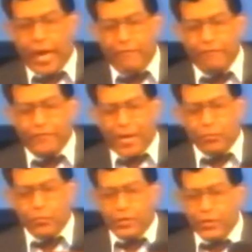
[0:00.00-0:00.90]
and
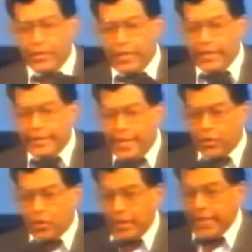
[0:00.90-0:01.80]
fountains in
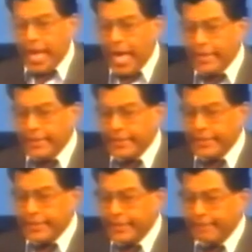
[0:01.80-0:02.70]
desolate
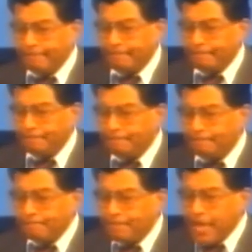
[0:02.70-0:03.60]
heights
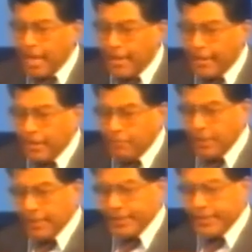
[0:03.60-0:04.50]
and in the
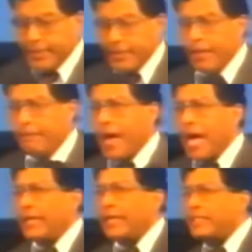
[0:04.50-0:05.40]
midst of
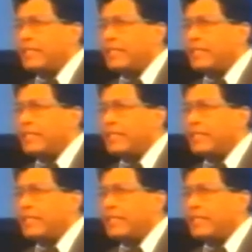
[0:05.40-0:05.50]
valleys.